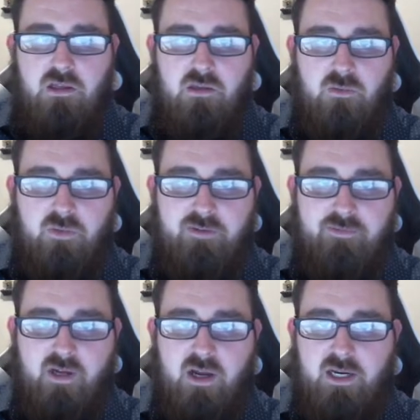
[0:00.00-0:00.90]
We've
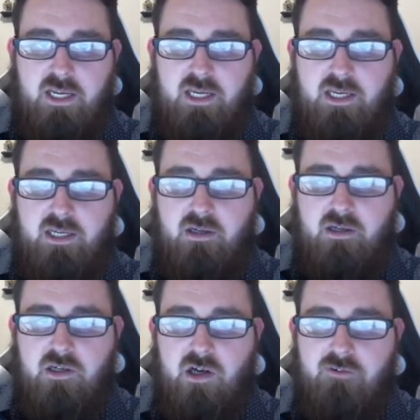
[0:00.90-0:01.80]
got a
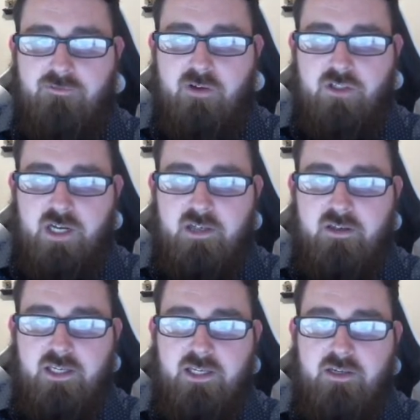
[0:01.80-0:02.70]
cart
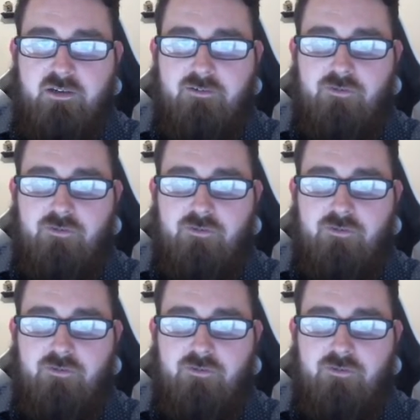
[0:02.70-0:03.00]
functionality